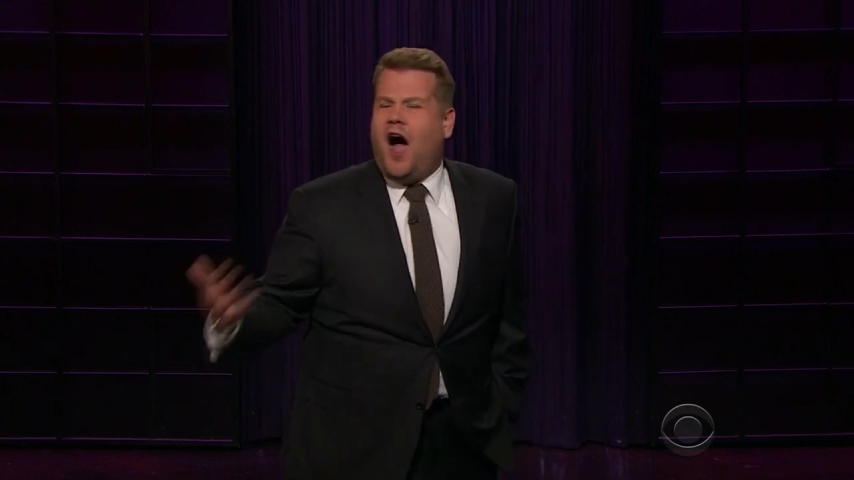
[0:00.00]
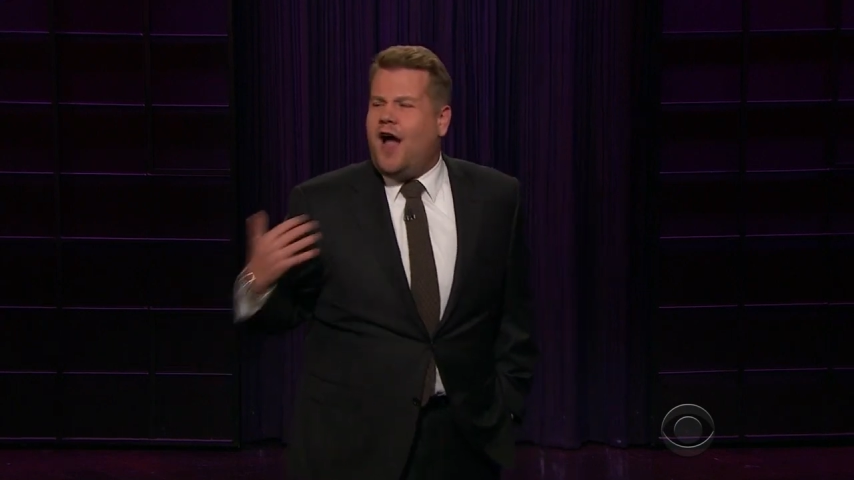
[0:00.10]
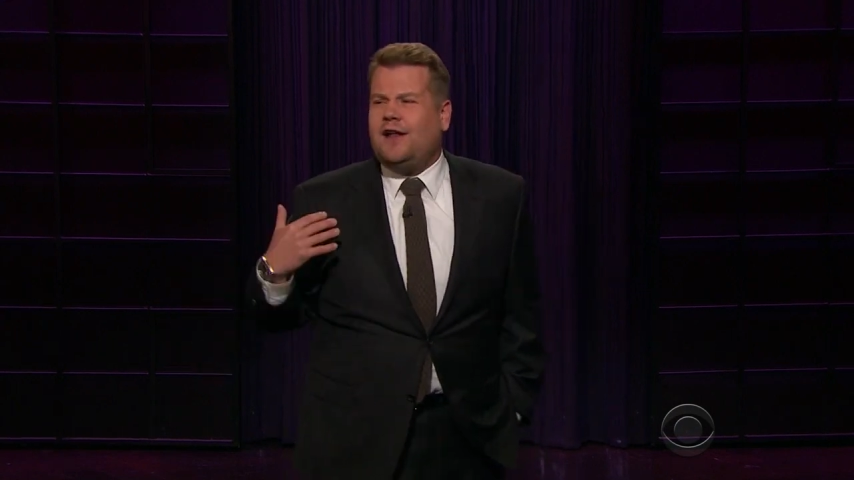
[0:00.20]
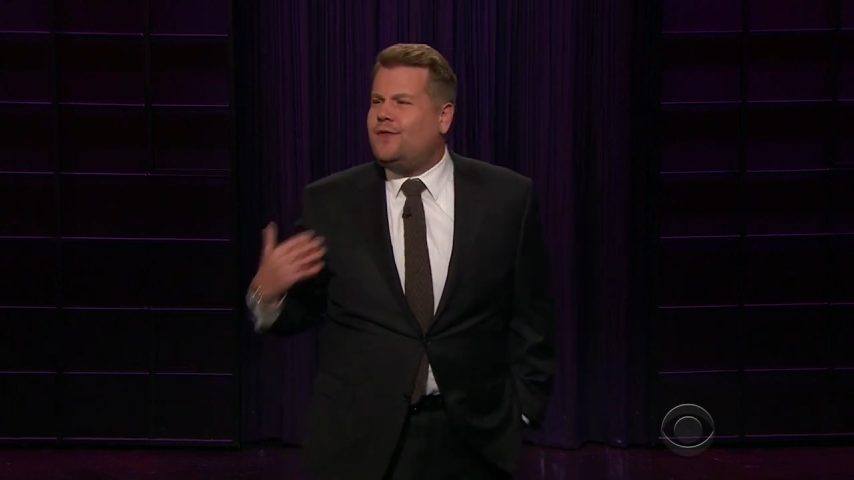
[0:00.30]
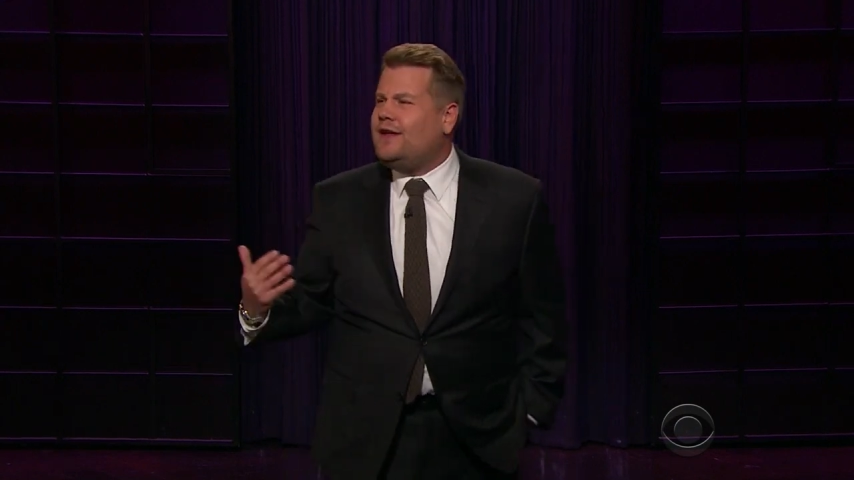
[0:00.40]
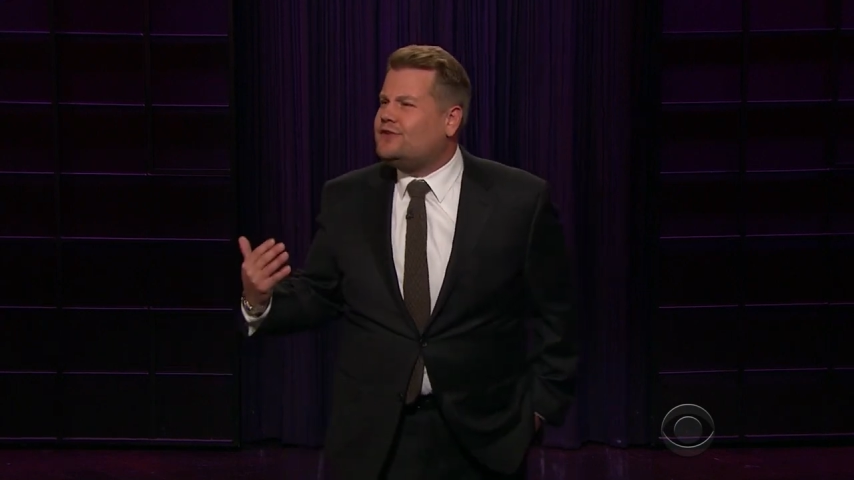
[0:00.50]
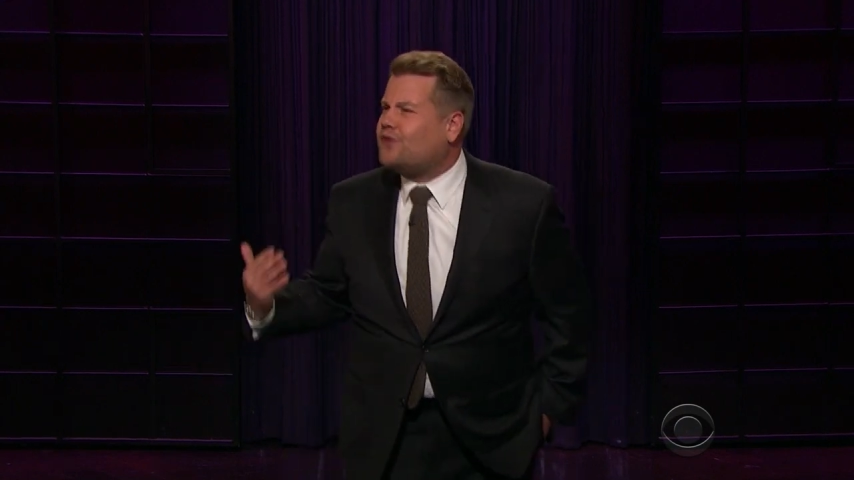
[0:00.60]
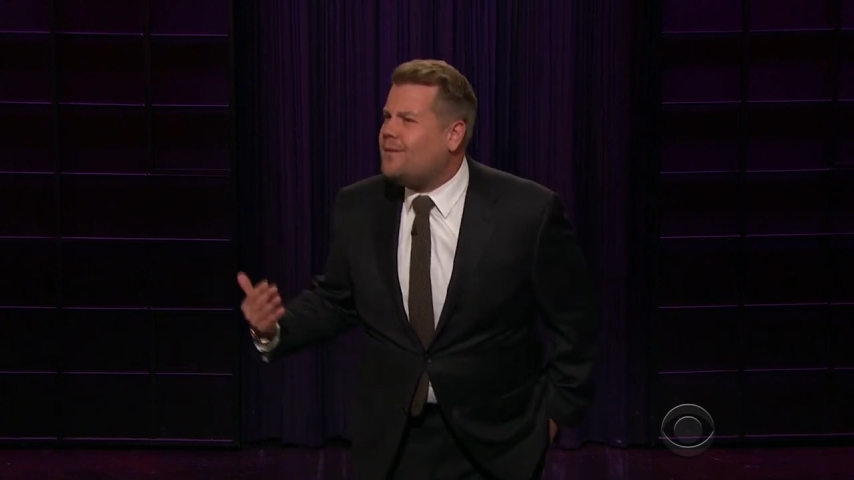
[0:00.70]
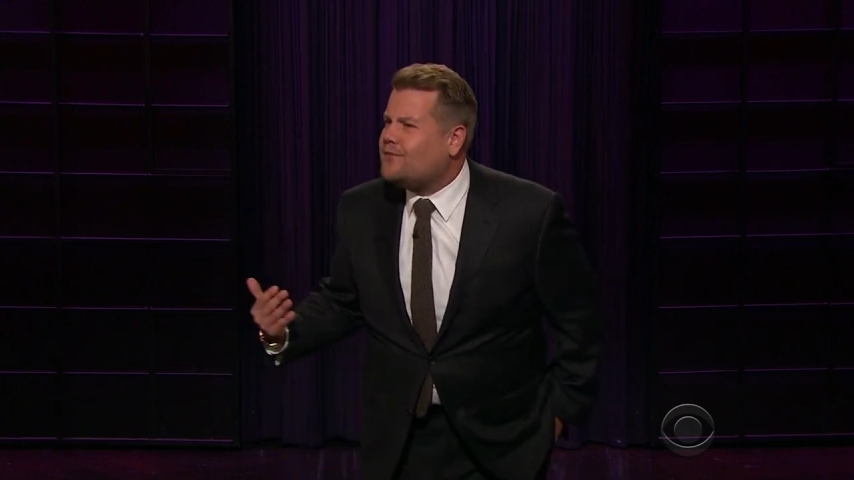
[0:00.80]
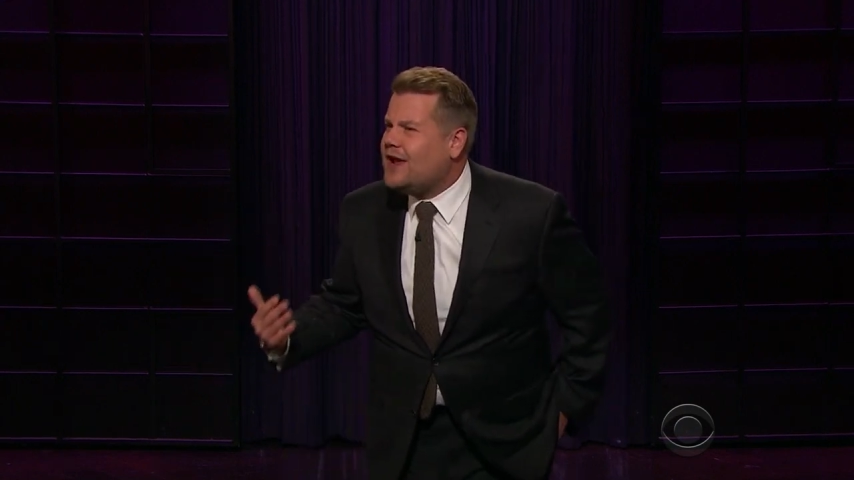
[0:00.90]
I don't think
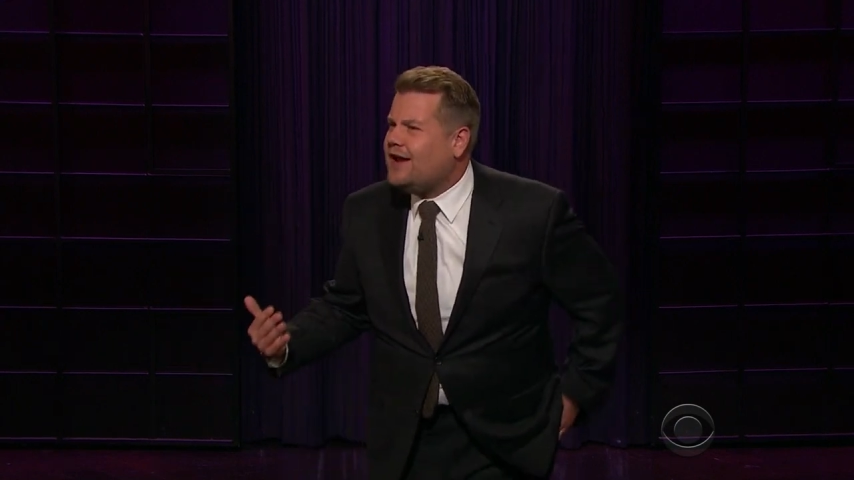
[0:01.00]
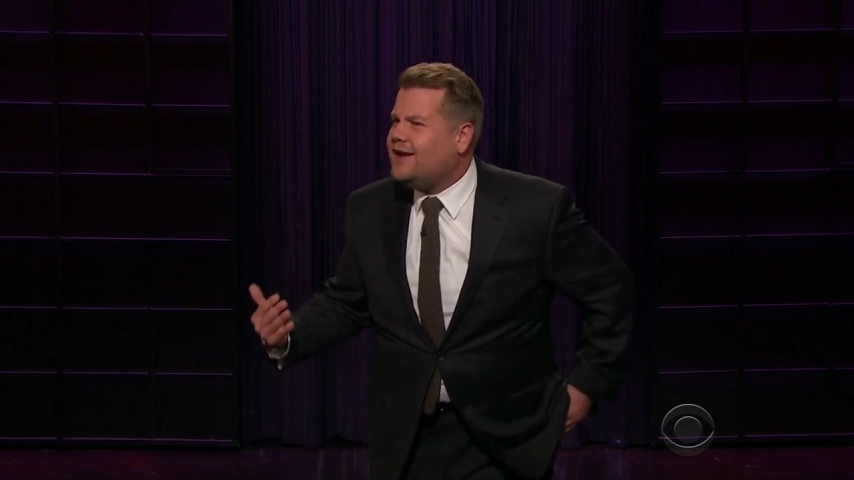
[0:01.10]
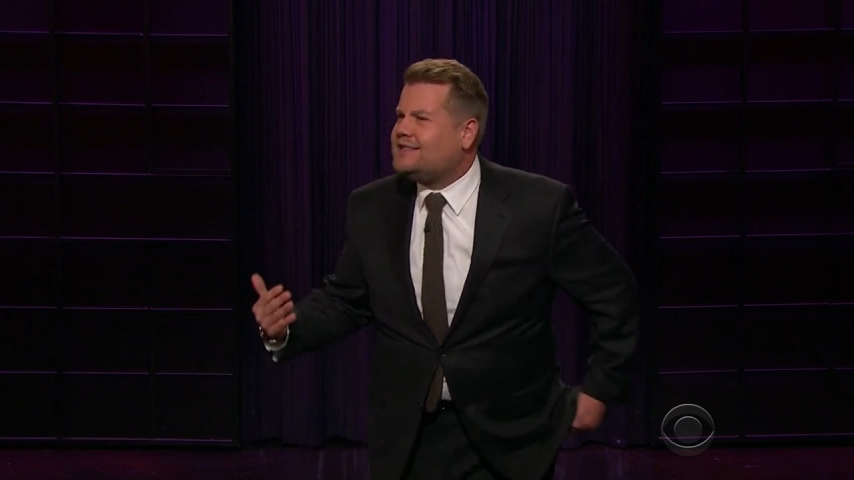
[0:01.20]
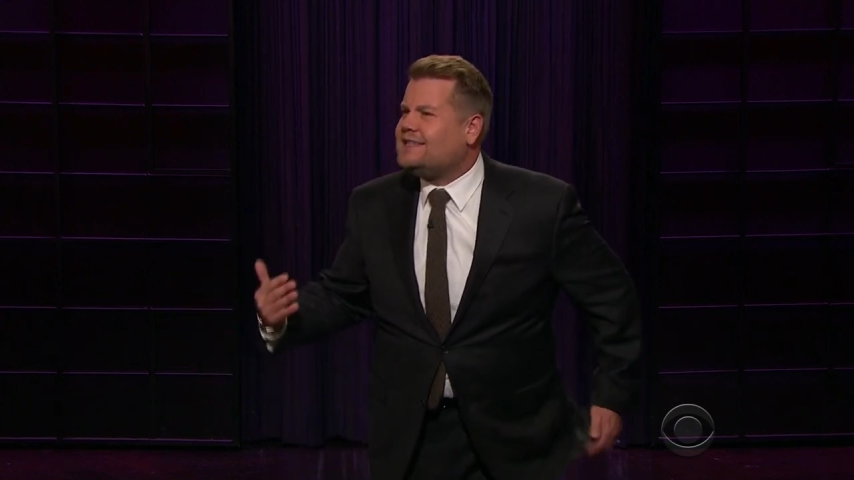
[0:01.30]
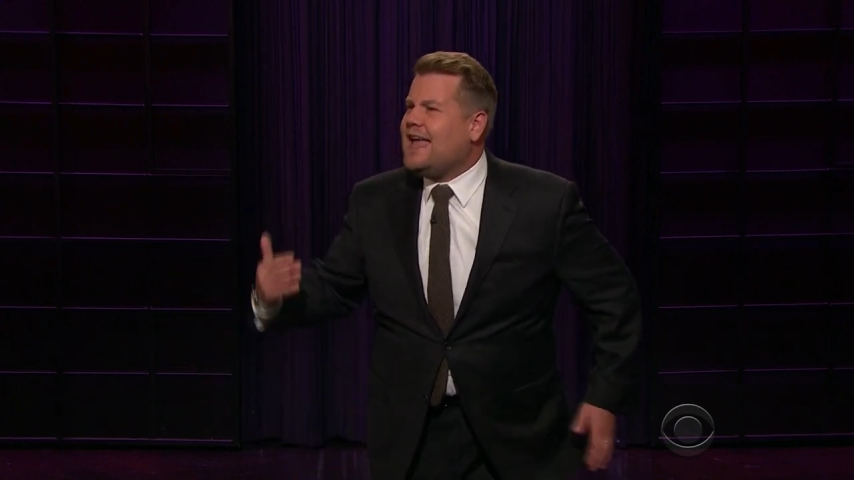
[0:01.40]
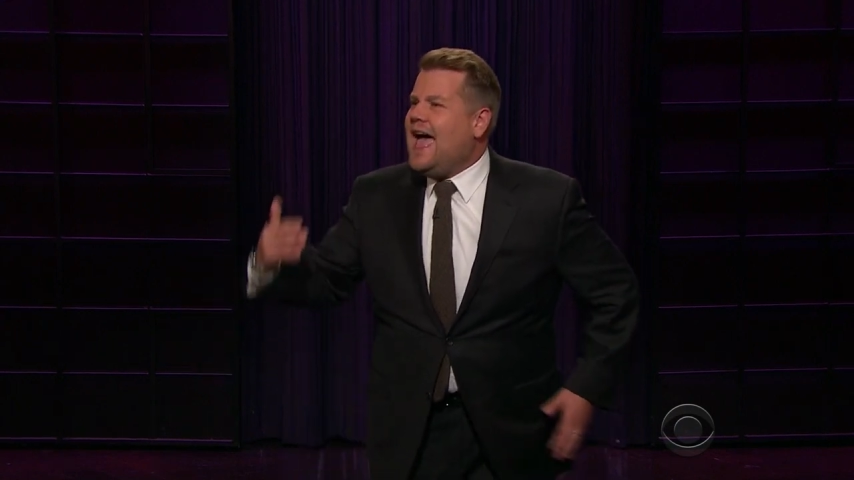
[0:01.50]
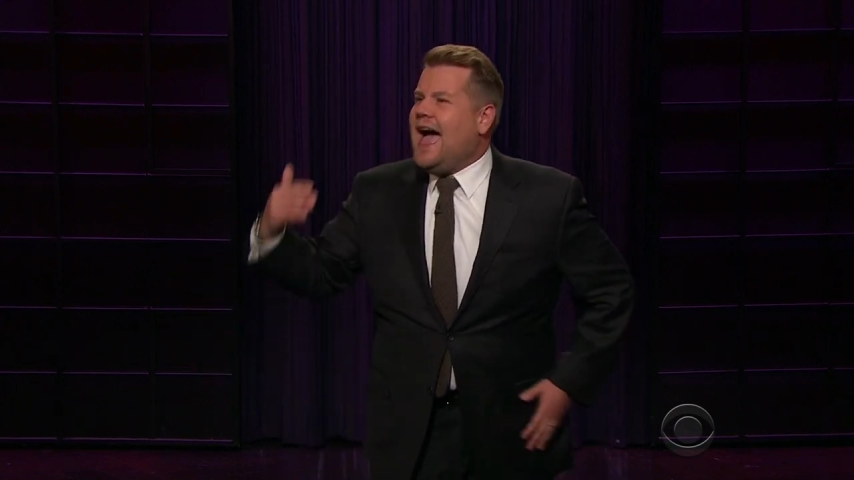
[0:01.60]
Trump realises